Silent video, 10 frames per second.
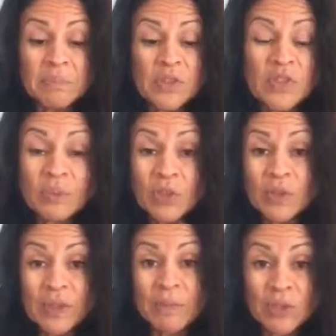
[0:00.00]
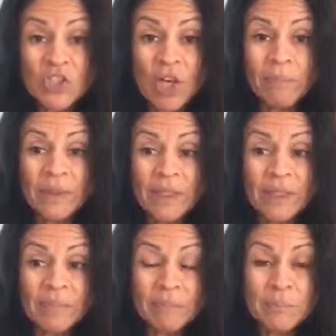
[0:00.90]
Put some cucumber, chop it
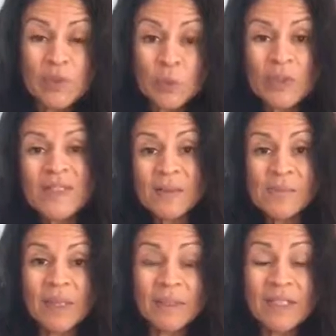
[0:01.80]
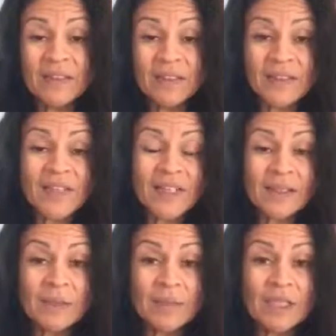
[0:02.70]
up, squeeze some lemon in there, and it's like
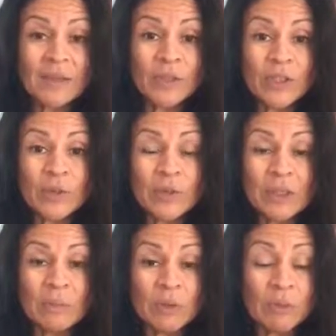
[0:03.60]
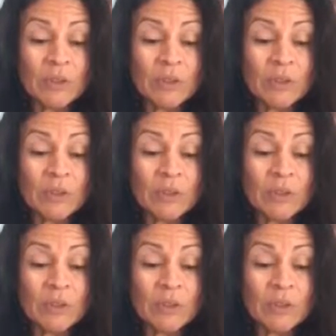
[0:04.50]
a lemonade with cucumber.